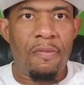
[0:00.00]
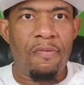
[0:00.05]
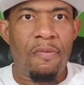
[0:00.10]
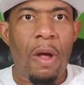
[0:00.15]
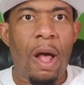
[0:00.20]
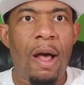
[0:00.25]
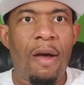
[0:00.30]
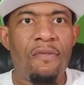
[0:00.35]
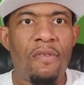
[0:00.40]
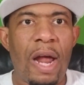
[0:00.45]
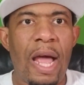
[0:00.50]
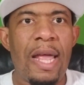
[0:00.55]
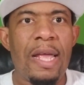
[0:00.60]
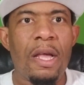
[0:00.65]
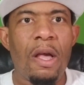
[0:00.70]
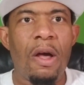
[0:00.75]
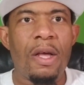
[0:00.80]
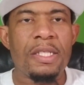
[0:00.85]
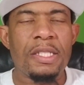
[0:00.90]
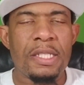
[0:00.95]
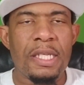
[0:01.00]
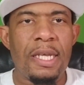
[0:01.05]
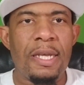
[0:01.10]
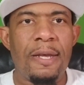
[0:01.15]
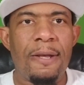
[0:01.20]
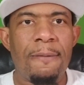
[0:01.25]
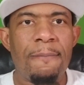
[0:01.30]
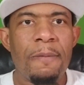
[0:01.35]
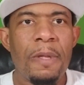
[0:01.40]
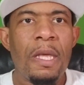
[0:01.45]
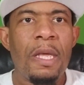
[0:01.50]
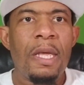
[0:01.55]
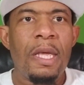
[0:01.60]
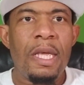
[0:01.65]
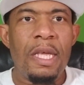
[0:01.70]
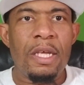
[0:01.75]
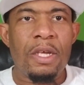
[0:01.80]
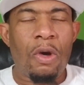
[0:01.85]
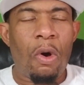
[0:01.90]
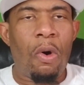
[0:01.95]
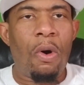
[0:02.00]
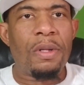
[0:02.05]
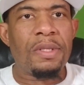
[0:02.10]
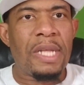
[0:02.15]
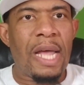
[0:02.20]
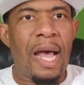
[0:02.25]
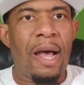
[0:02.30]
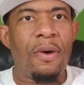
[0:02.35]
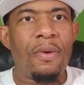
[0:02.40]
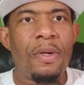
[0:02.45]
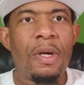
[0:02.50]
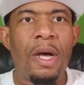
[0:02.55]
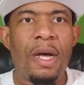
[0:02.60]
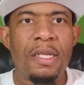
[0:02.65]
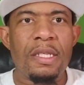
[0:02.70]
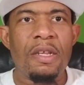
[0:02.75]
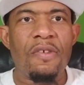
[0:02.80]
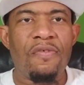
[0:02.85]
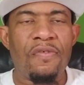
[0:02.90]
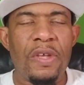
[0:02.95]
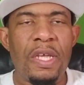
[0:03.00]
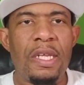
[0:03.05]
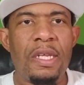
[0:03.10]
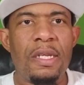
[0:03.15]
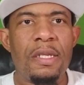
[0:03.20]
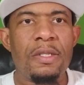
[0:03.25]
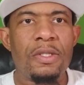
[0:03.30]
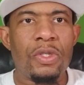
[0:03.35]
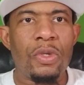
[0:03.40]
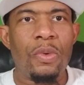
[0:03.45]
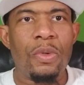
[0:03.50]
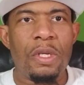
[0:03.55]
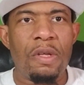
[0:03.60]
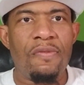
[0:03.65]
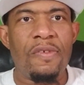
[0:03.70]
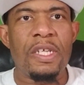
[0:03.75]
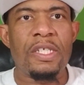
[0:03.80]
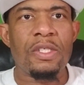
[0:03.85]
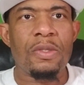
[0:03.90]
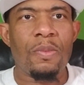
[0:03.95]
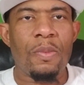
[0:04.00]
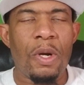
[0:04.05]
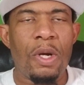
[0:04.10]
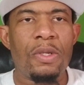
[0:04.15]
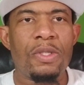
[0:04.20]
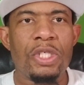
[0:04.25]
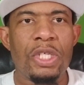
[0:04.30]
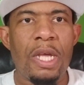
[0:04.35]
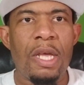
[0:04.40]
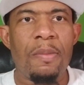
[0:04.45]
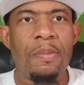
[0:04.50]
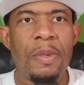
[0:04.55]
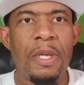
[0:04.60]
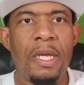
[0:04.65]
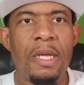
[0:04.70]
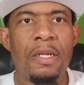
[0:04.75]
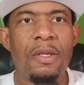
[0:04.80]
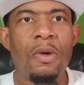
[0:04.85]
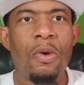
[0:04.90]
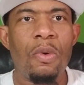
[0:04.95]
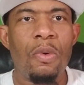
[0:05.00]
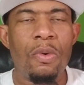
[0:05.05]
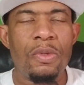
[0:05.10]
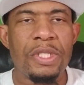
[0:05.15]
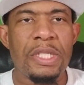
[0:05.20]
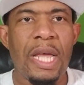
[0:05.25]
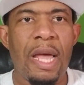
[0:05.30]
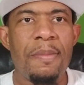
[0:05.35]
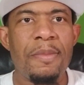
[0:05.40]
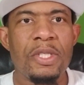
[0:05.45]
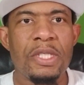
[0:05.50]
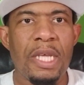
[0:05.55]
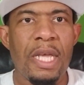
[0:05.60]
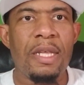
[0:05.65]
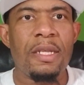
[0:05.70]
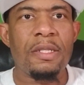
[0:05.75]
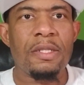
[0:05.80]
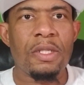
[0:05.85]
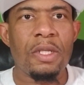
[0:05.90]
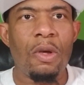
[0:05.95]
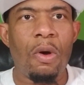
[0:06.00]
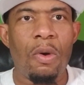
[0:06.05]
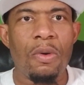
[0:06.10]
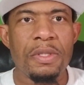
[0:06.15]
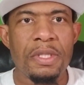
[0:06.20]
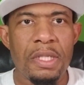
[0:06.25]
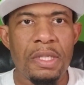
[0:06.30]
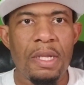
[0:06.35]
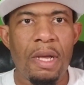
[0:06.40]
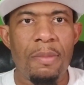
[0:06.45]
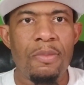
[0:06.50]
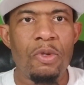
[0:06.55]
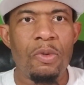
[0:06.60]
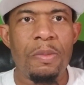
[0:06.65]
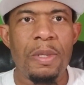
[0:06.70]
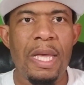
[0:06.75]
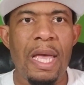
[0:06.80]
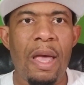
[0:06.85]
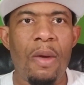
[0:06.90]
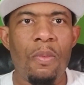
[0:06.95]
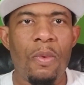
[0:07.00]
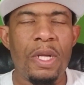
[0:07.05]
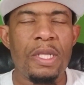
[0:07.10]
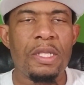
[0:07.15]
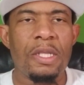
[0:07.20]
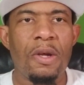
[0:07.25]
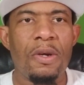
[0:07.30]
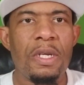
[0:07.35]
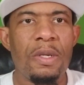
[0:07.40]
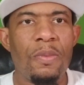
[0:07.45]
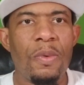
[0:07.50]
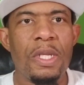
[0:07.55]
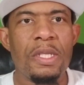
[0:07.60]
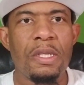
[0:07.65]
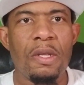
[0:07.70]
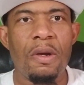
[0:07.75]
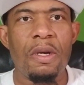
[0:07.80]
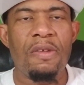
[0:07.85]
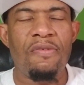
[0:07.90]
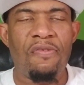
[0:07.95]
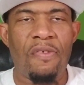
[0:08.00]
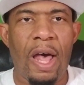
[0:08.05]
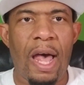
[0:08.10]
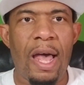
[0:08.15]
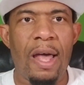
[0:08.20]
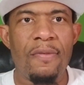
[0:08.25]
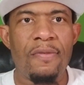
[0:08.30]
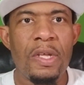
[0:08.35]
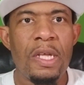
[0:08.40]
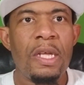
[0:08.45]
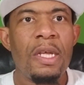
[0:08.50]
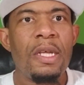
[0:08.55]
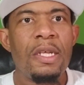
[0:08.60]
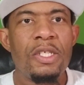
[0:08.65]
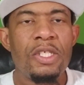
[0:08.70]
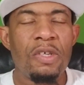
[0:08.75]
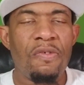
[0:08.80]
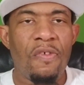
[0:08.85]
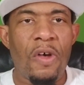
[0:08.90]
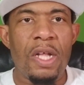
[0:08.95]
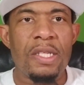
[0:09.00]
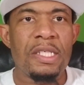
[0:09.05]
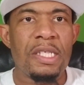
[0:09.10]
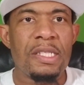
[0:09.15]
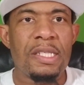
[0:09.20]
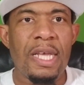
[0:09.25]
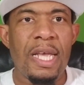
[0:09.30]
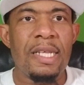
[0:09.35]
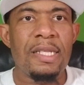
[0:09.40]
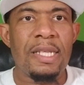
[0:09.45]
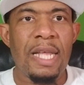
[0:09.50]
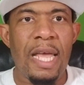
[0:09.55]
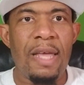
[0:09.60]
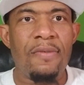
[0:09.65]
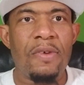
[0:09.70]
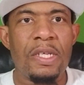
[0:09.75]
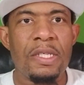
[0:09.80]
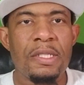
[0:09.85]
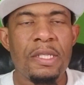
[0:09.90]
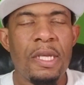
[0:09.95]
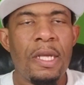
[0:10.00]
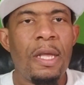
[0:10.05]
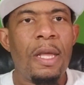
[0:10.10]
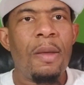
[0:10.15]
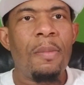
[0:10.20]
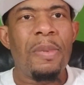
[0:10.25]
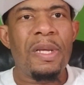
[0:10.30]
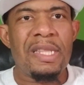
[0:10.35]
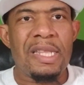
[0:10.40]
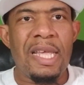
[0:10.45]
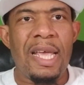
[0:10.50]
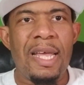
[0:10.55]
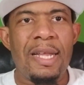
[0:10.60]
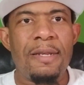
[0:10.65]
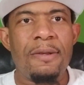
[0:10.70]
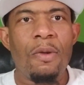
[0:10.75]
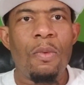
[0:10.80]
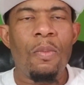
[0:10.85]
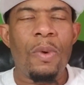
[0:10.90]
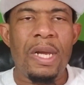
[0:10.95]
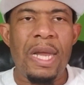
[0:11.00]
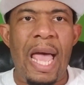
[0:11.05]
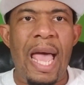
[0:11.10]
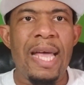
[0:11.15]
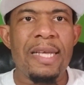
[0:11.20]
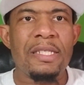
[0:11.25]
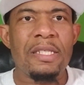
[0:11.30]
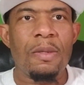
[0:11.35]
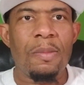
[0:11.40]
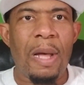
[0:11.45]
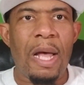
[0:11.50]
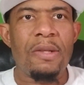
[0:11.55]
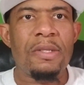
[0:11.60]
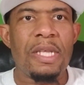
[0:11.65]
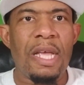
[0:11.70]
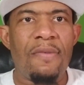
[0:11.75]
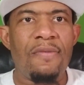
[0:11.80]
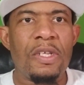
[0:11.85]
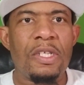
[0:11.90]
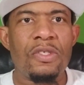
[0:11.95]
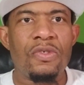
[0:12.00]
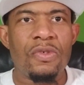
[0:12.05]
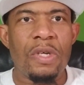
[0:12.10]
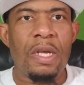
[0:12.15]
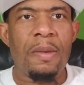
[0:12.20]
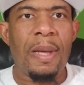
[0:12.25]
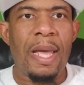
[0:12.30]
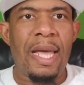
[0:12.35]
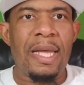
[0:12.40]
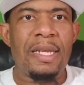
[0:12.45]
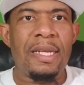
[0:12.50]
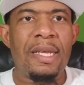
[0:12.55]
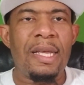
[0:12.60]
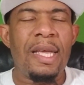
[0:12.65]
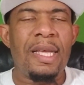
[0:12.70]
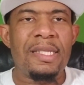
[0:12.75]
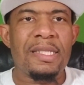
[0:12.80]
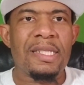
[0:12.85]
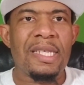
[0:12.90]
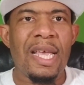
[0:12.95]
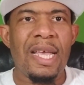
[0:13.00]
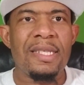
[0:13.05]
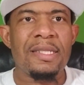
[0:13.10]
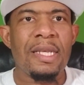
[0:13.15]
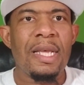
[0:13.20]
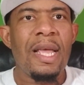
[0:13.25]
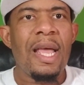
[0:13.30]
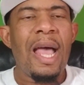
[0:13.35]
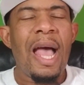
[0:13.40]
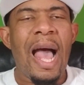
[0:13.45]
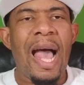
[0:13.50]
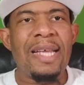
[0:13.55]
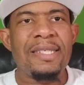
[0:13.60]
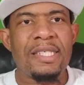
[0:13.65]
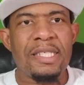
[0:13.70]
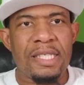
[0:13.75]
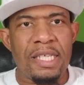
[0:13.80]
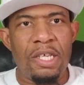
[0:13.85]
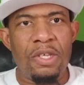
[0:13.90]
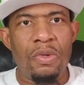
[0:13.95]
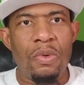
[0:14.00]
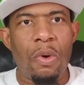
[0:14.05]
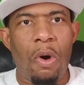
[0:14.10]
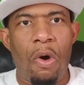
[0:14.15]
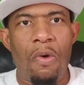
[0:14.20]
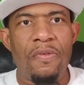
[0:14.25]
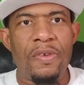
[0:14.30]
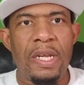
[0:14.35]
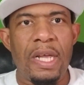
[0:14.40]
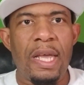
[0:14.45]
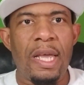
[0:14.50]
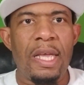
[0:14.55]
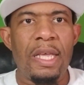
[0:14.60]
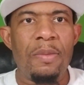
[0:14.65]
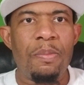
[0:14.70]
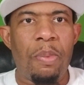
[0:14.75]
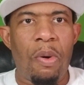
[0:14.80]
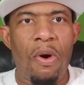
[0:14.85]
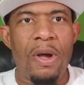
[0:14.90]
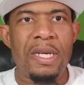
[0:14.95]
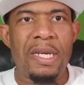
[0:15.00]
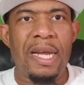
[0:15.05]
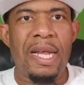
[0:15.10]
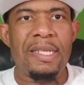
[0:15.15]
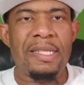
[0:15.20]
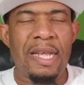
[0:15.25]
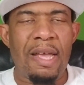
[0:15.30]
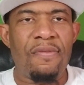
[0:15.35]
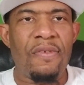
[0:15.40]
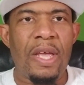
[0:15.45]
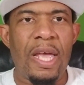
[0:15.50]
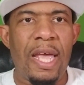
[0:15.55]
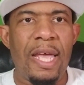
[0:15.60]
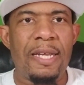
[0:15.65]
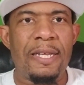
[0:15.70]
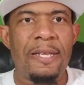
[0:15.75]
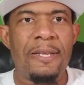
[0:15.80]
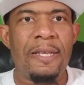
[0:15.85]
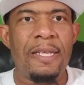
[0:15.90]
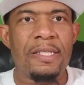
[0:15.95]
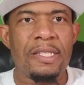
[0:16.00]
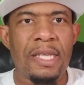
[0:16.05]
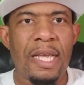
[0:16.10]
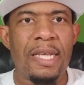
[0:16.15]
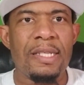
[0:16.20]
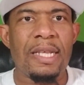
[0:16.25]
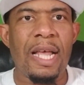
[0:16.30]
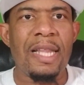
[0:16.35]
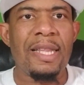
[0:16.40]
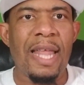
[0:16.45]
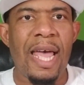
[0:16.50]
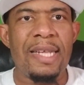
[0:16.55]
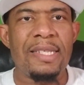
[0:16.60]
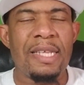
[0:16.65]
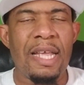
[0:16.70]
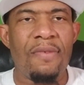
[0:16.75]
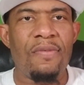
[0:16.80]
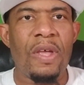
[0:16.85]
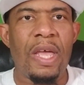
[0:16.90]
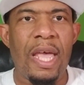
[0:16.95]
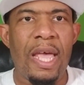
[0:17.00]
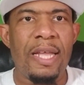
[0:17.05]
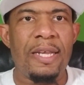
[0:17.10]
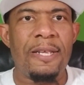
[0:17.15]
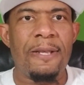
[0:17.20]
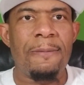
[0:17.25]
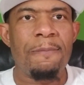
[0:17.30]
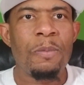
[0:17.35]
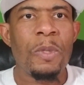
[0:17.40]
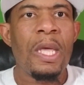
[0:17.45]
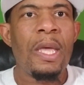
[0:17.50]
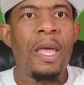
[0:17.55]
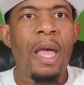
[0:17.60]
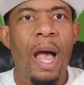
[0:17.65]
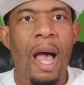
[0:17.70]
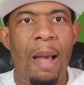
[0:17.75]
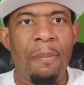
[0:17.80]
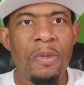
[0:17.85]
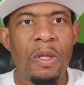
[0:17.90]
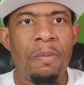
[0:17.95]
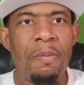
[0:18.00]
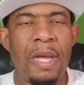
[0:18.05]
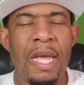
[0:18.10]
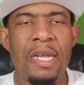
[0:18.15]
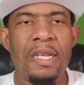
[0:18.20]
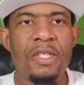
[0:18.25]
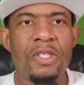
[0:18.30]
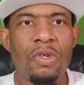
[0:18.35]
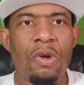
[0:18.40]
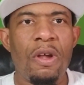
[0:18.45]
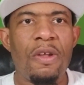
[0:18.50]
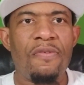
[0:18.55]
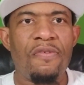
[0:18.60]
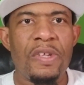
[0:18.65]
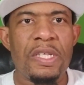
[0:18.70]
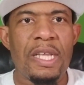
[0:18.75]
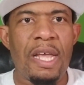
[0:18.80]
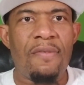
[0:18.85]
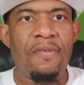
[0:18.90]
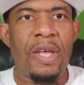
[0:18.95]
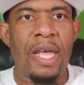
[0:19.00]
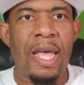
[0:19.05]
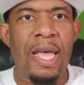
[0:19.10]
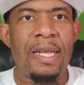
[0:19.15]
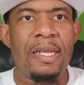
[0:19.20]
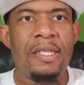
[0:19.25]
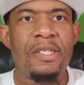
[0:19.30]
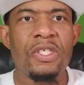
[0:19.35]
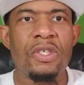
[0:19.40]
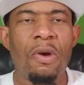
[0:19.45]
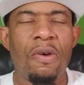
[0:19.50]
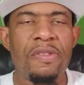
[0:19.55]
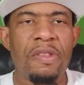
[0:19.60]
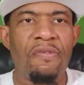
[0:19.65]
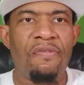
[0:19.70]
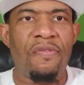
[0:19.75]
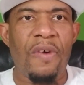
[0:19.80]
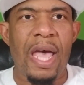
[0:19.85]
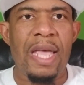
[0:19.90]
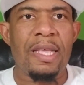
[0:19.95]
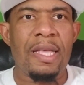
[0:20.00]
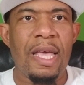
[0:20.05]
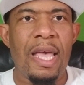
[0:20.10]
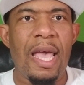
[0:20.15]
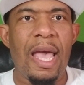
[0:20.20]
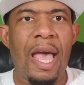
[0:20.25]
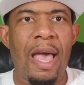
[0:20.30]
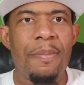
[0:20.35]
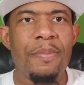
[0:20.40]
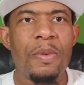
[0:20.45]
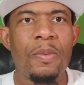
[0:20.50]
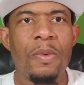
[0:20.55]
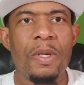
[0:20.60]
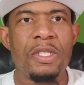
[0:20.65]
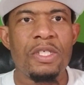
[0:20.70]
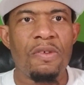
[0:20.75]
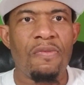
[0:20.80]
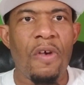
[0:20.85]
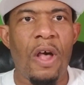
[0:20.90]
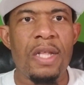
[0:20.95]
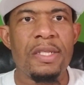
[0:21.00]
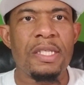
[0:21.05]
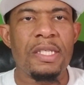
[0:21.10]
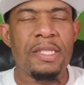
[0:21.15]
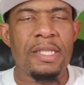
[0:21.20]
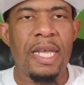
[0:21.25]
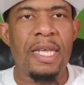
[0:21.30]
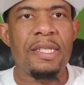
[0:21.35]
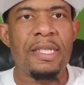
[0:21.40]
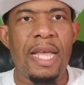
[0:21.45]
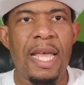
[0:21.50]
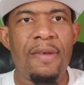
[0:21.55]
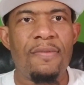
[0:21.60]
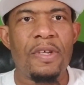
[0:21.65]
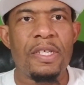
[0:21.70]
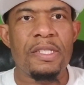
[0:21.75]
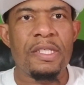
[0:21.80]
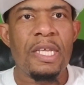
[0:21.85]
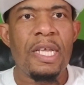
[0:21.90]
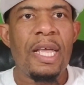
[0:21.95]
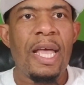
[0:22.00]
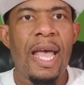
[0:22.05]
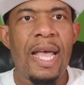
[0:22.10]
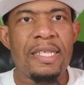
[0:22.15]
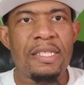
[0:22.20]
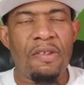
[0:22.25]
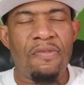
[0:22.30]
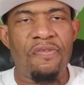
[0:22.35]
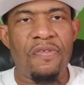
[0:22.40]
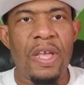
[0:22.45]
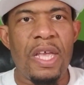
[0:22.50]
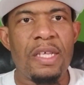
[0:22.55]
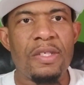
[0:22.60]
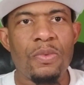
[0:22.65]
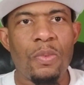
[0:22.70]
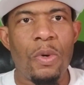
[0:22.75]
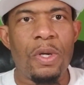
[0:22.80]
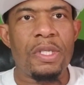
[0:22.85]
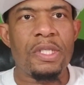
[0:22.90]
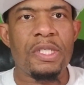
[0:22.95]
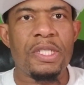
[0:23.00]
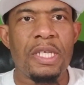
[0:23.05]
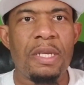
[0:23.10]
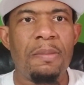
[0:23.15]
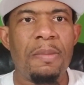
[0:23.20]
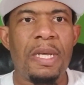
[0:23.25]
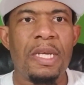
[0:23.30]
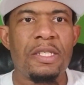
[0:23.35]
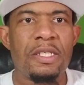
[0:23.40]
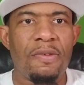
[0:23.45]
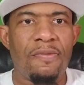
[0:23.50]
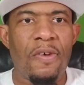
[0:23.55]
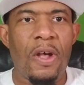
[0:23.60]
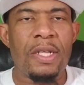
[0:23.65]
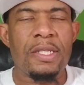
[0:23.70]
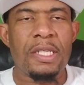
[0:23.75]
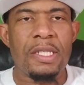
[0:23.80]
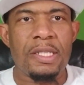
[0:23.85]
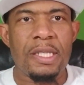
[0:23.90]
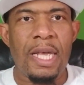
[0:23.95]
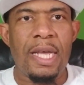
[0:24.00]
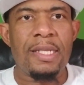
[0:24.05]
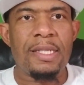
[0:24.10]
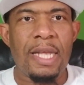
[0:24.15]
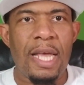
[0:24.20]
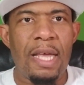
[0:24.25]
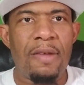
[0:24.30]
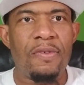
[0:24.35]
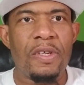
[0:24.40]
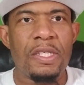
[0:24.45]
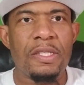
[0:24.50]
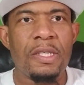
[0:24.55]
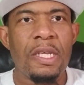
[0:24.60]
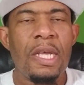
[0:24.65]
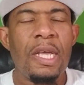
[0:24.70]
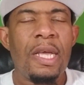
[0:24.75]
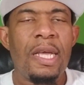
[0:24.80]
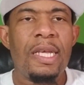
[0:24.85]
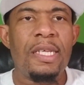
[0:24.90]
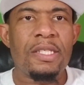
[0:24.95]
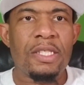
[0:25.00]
Ryan Garcia, he called out undefeated two-division world champion who simultaneously holds the WBA at 130-135, Javante Tank Davis. But then when asked about Devin "The Dream" Haney, he says, "I see you over there." He pointed at Devin Haney. He says, "I like Devin Haney. I'm the mandatory for Devin Haney. So if the fight can't happen with Javante Tank Davis, as the fans want to see me and Javante Tank Davis," he